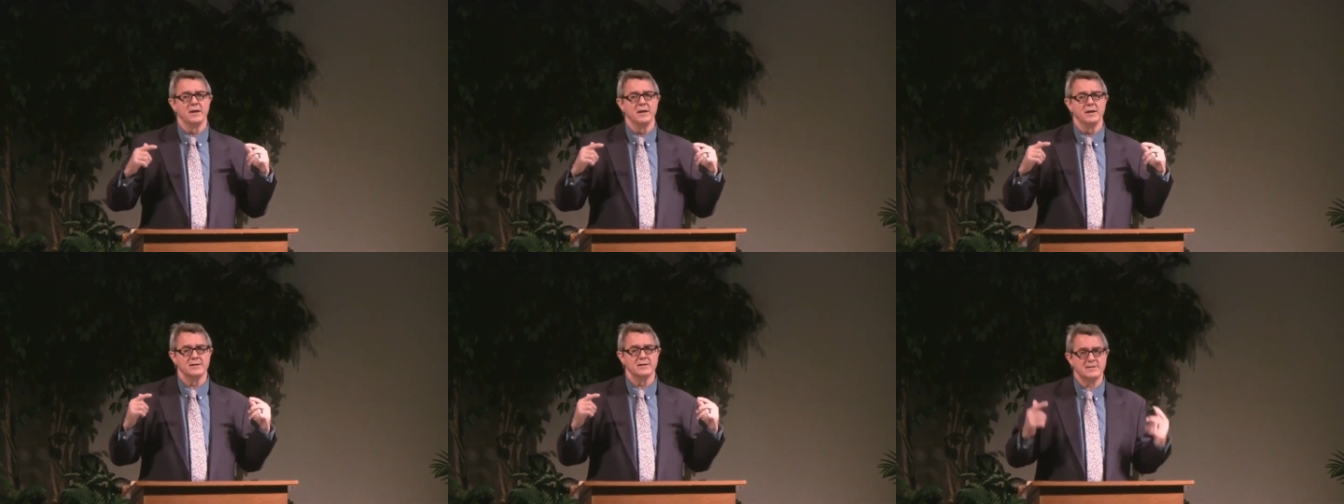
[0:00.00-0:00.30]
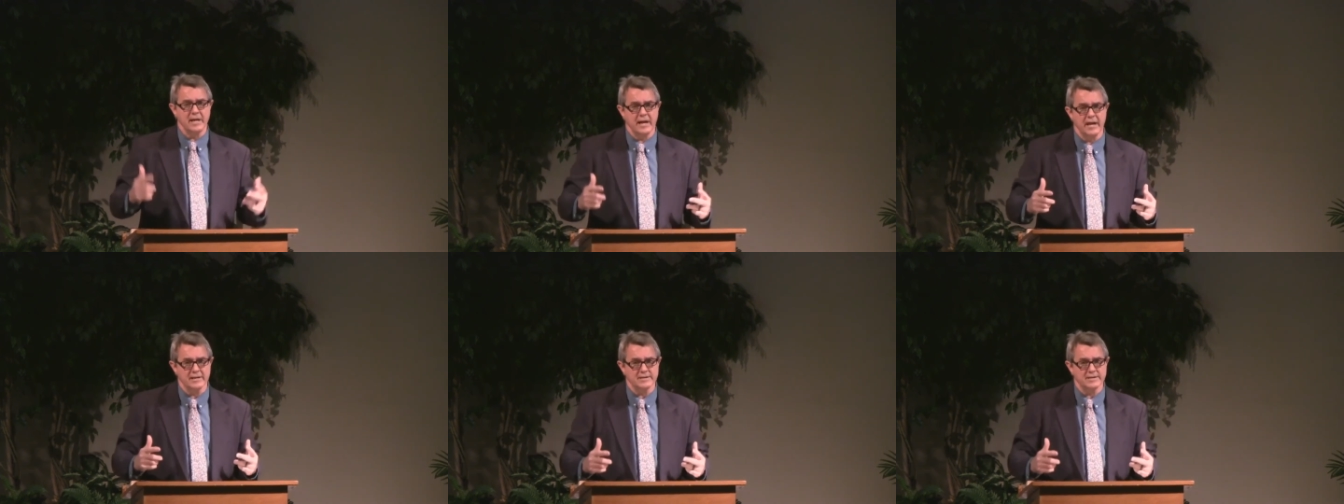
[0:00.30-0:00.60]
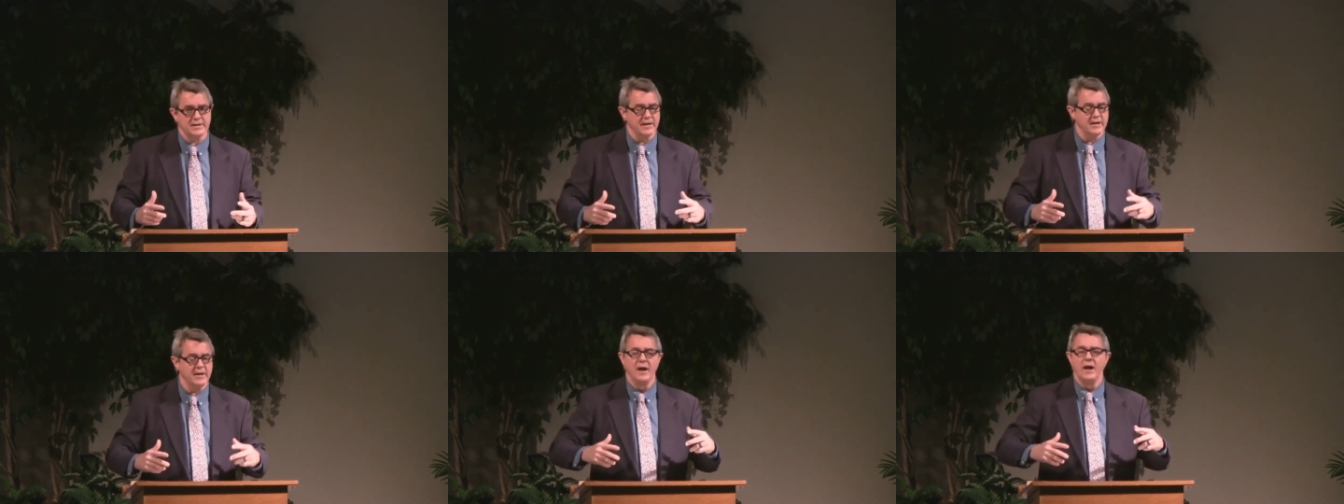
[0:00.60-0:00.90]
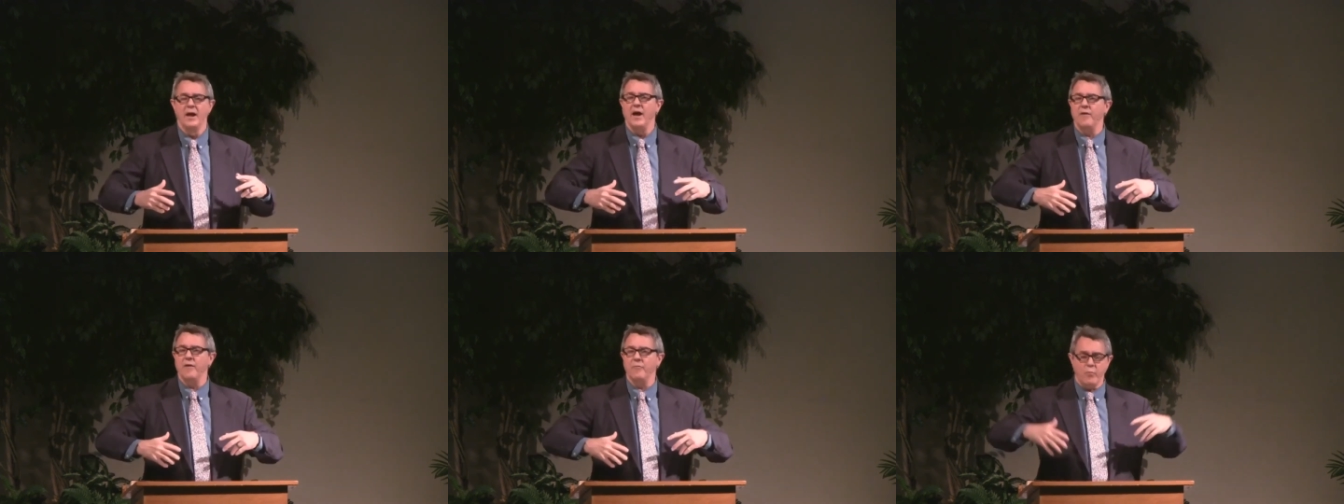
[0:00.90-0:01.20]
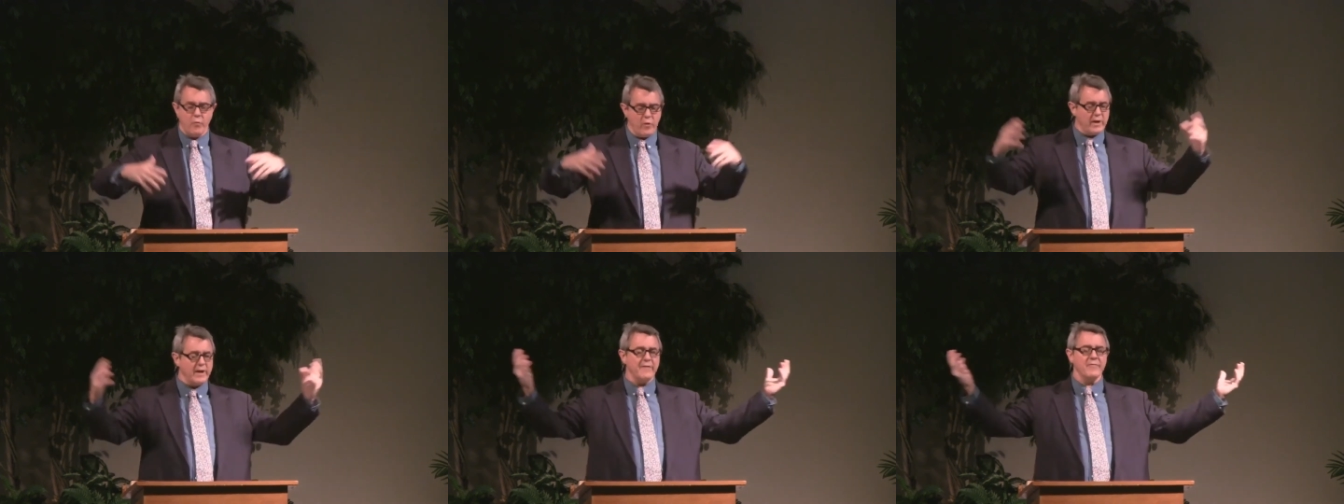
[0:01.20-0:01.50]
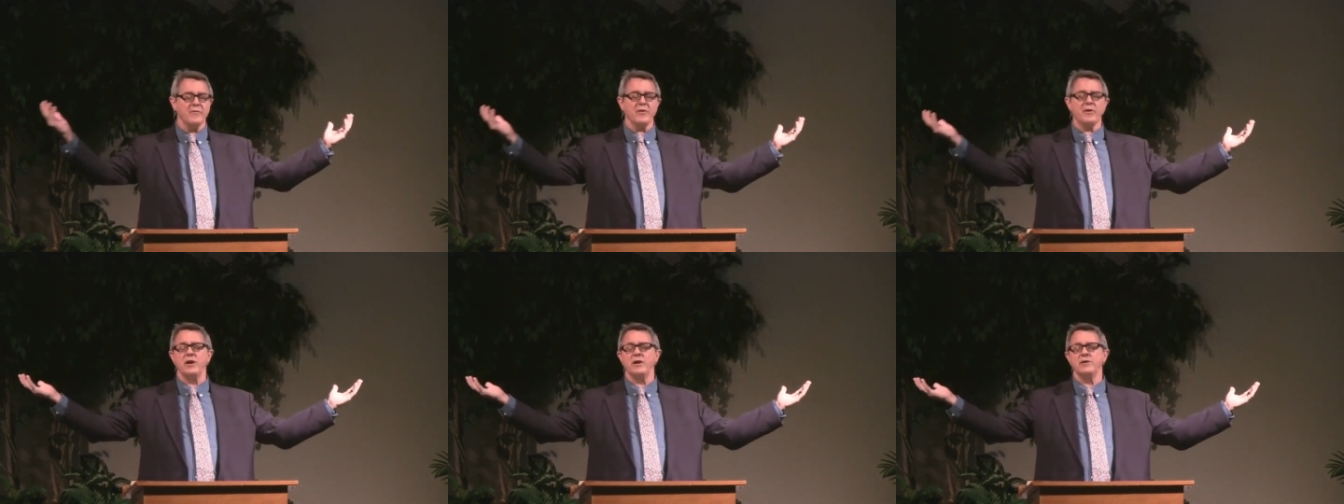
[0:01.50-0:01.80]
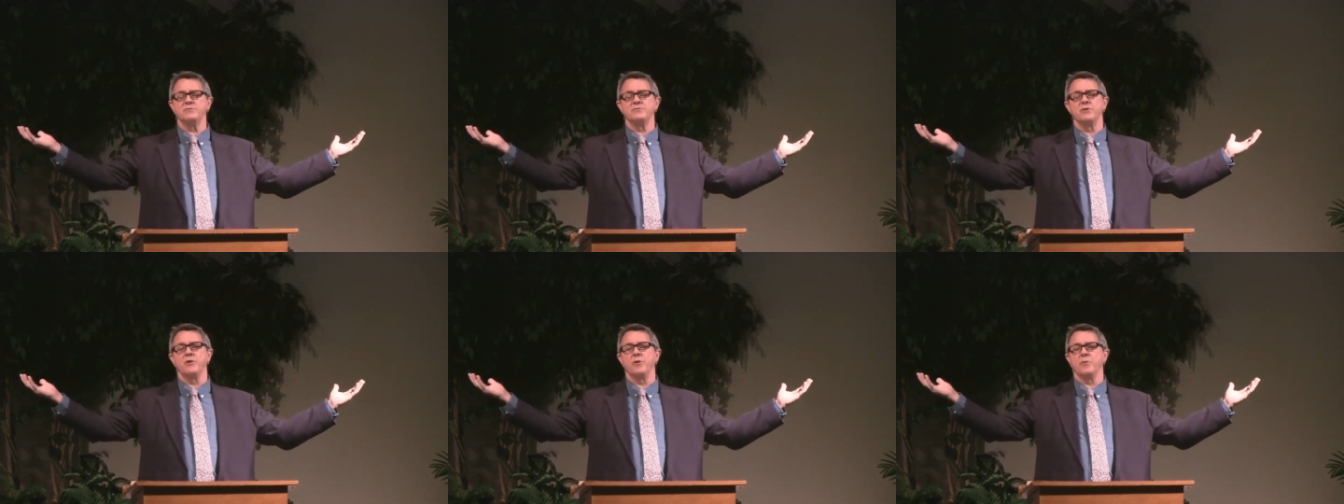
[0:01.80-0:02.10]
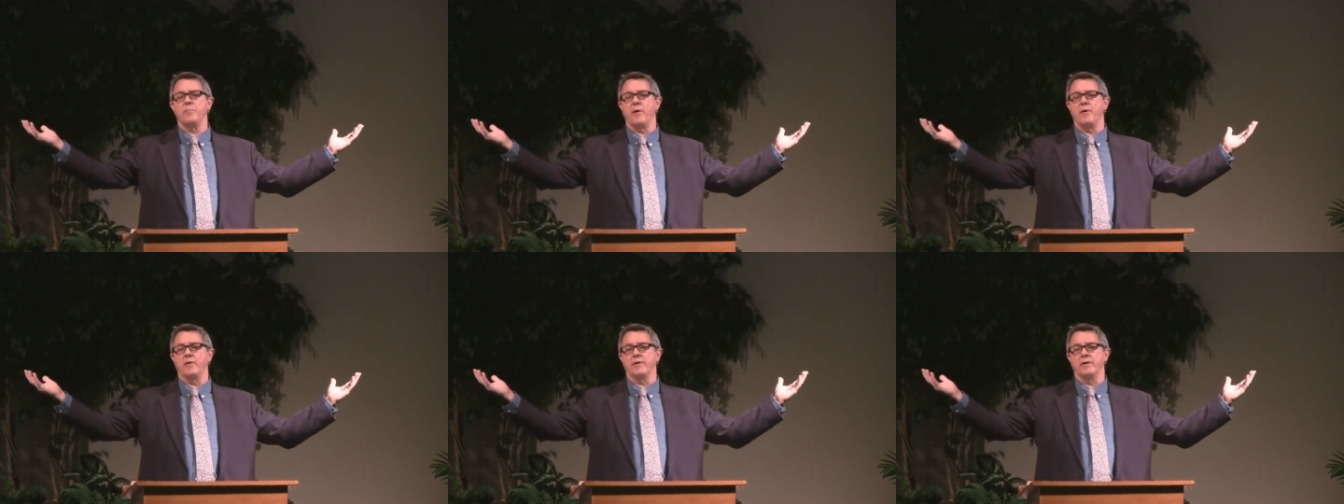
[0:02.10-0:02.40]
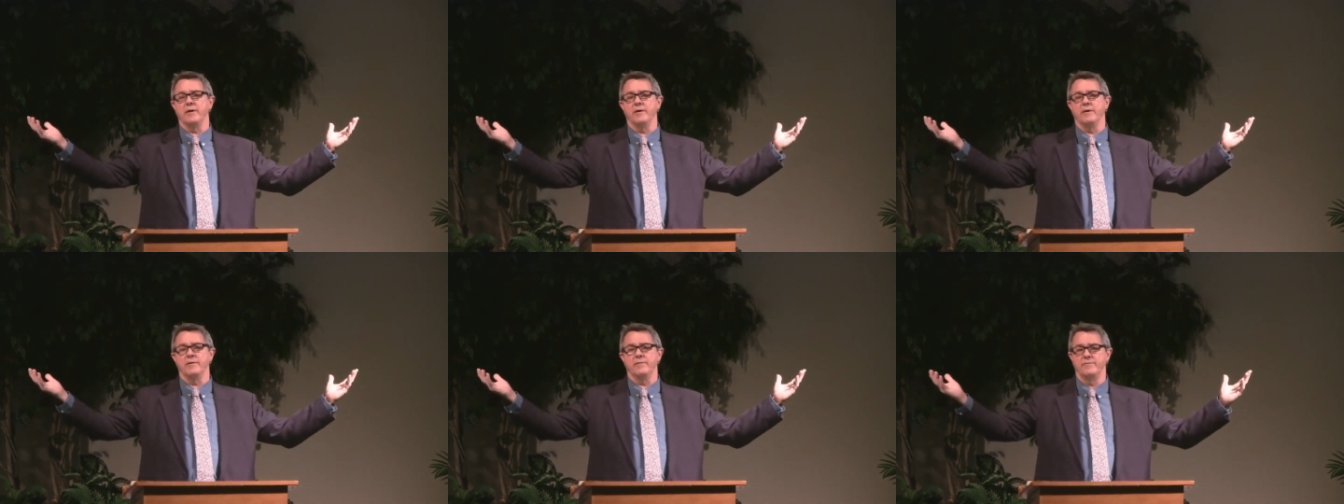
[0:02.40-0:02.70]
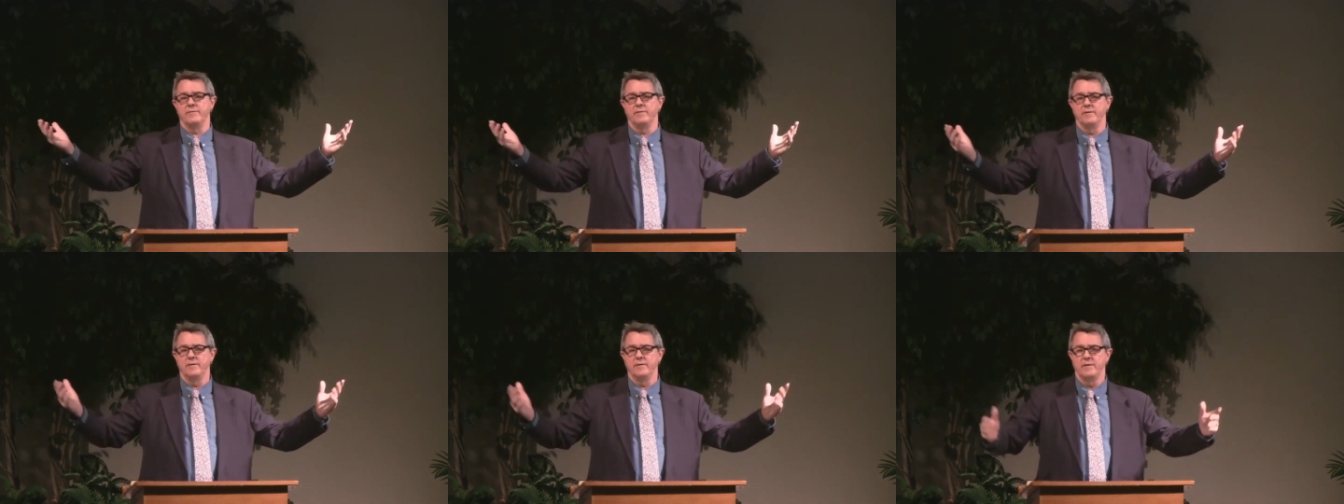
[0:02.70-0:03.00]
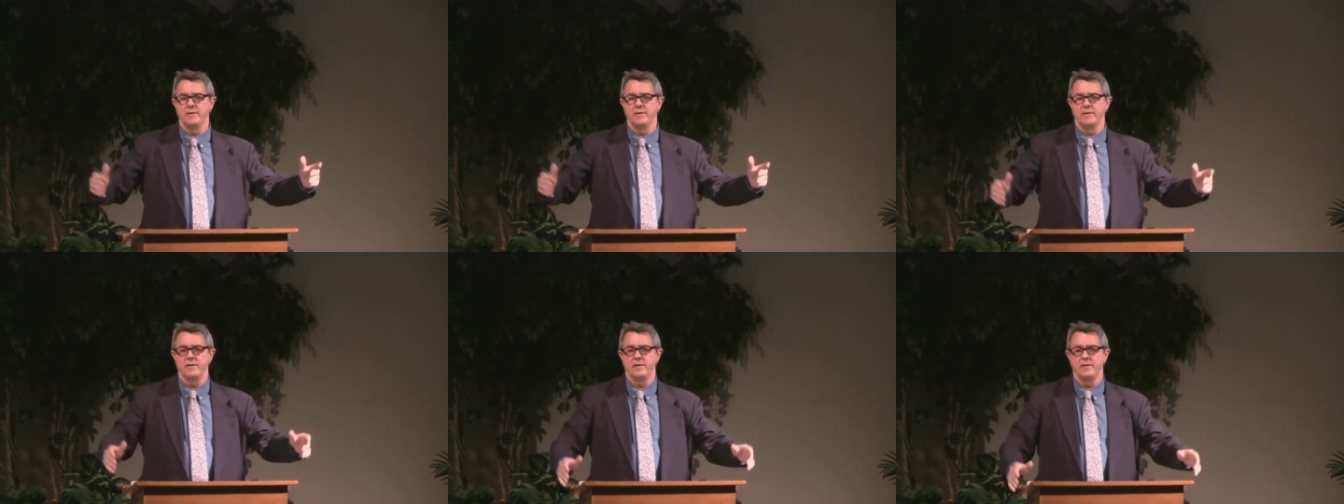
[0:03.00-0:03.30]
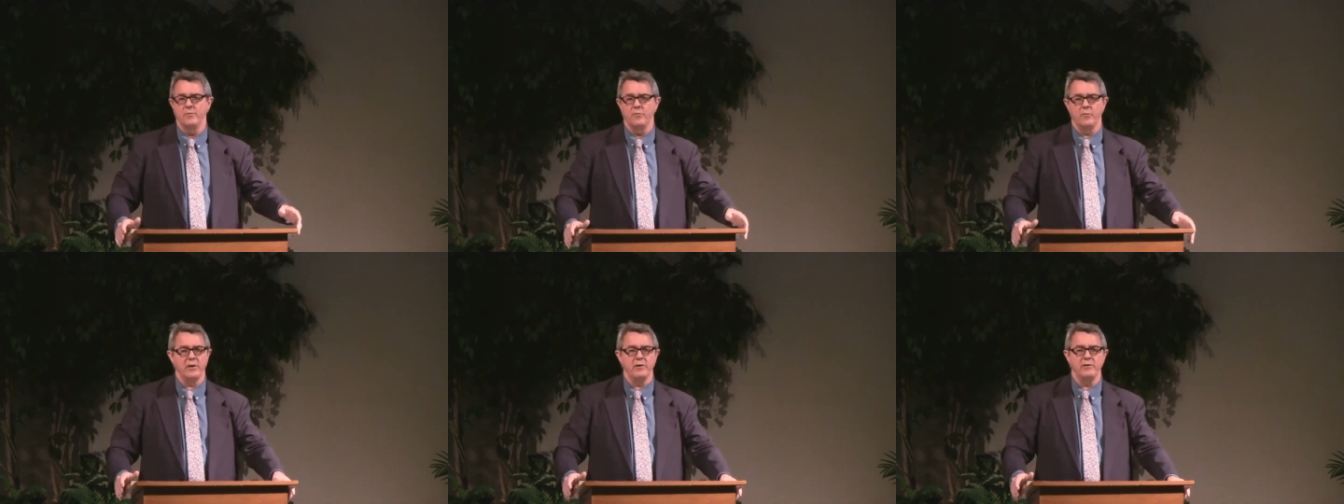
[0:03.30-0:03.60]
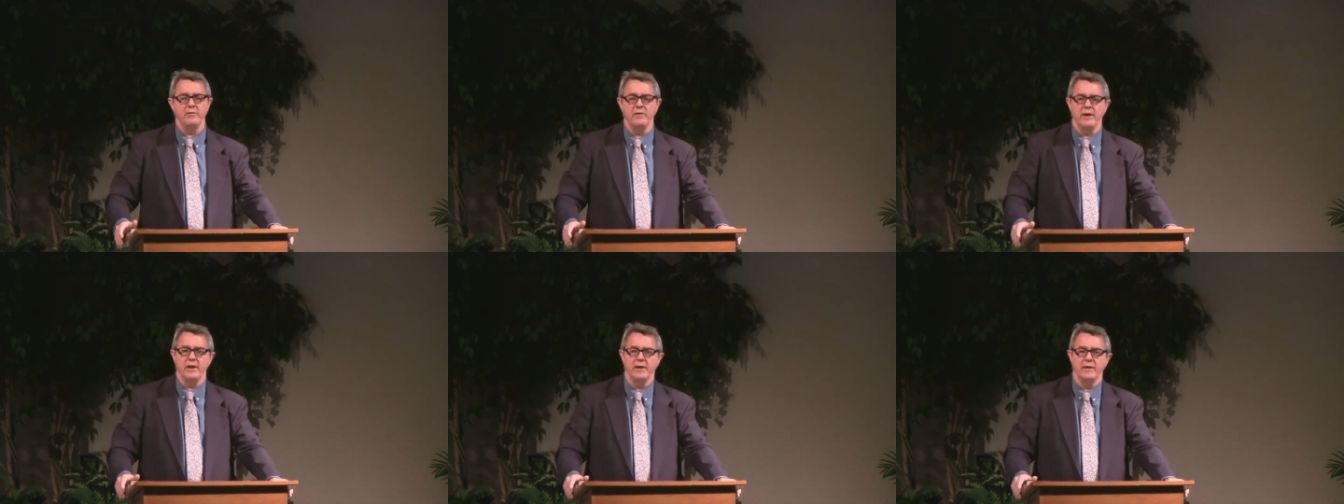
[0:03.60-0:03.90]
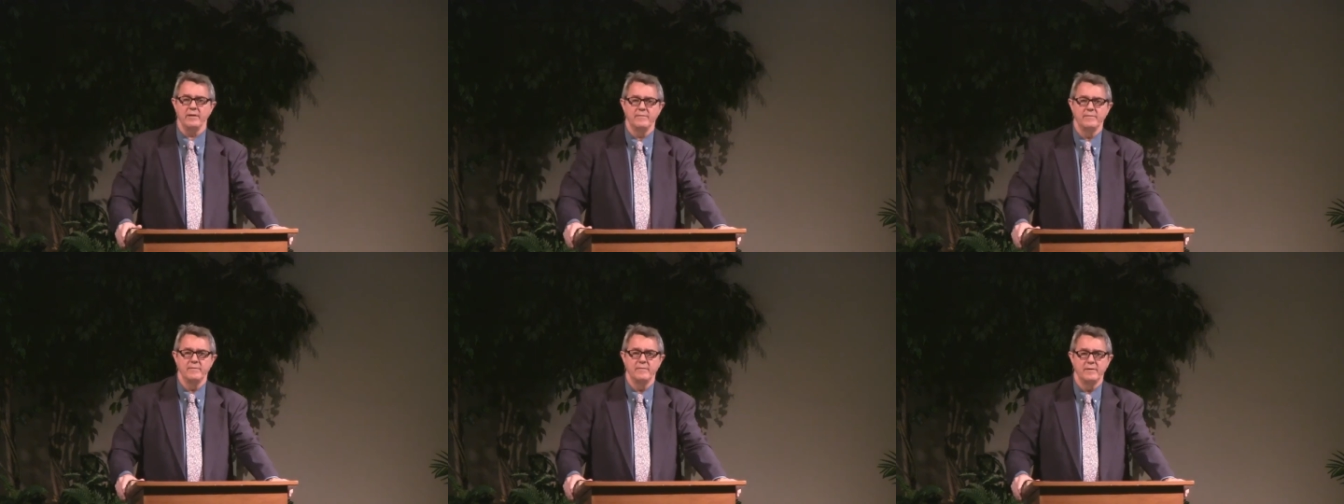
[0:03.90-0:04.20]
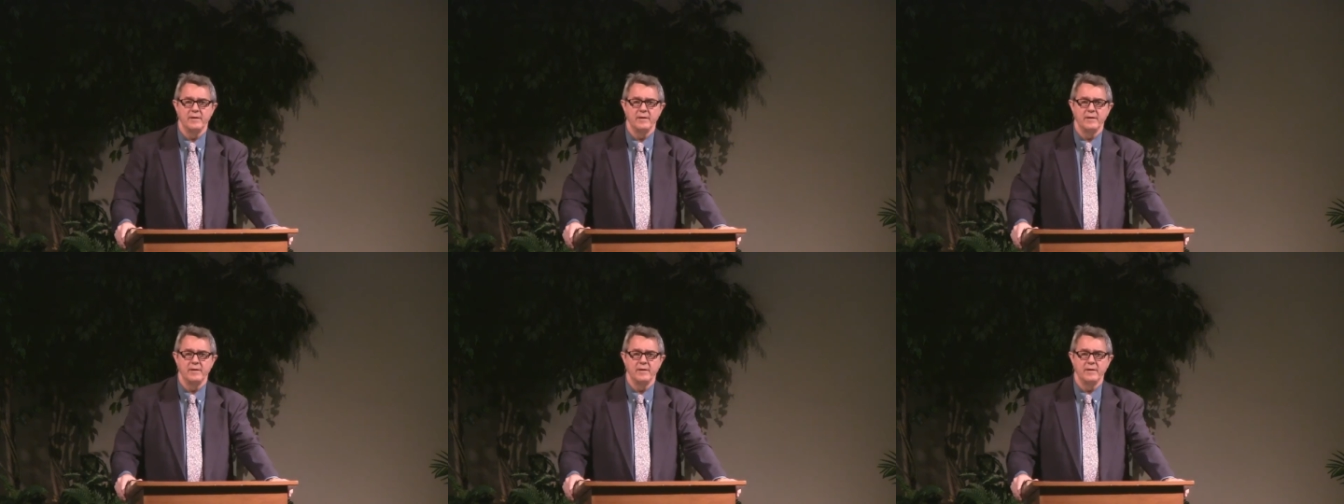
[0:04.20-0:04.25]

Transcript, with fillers: citizen of whatever country you're part of, where you live.